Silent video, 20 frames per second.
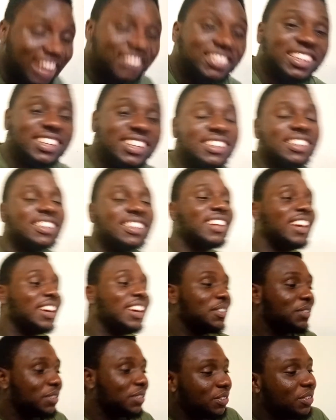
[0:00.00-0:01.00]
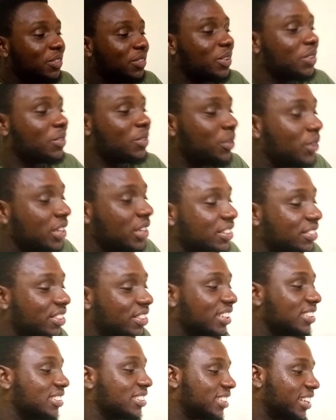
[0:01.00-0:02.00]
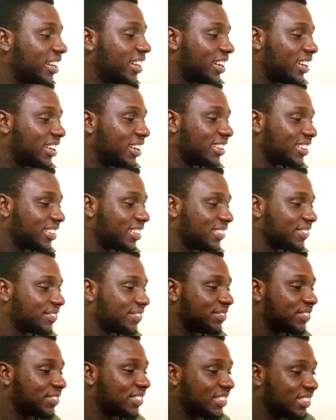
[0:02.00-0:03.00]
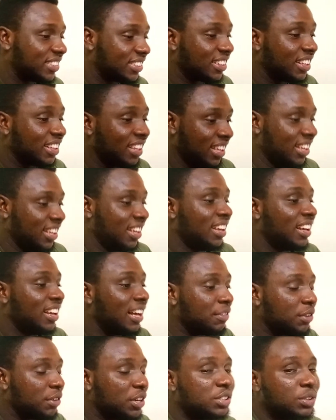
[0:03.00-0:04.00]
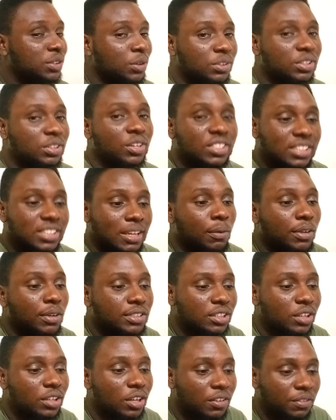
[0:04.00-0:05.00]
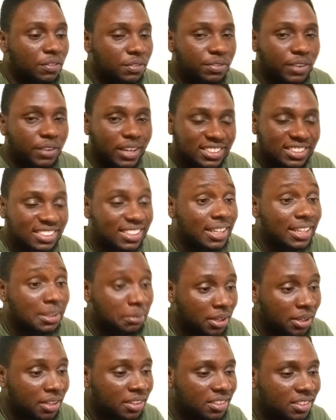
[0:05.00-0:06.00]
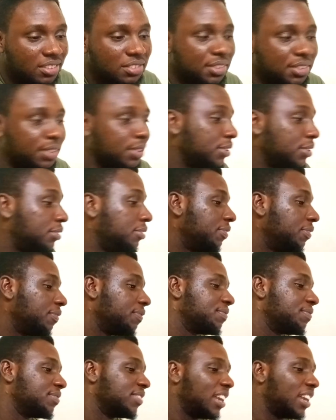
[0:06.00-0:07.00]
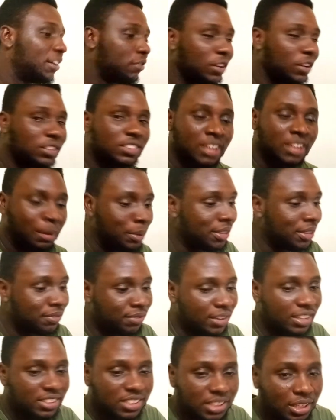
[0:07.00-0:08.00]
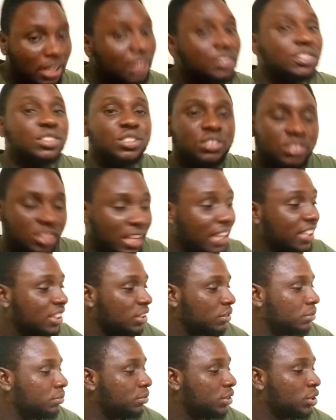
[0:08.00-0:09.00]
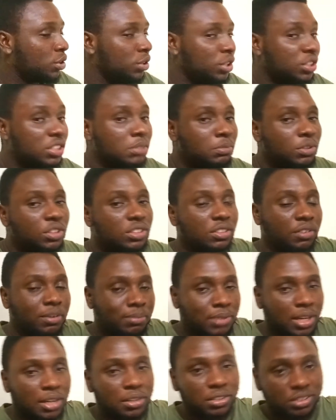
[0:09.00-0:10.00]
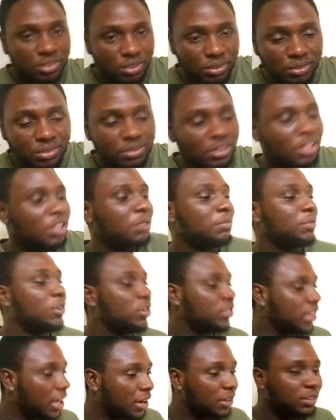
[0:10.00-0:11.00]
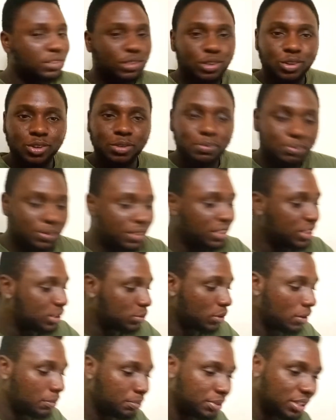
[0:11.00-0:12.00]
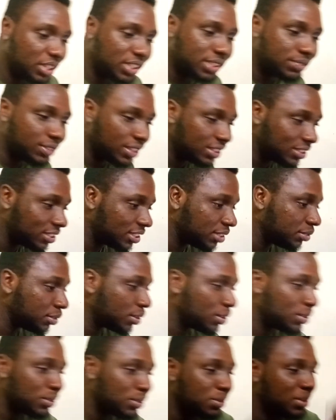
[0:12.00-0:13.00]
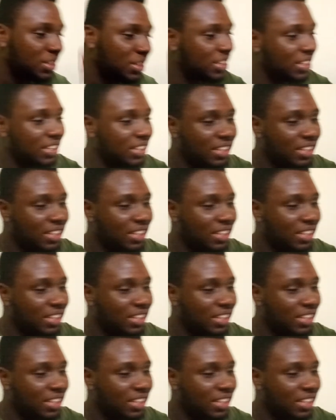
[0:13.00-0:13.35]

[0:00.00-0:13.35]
I mean, like, one of the things that I've always noticed, because I watch a lot of fighting anime, so Vegeta. Like, they were using music from Naruto, but Naruto, Bleach, One Piece, Fate Zero,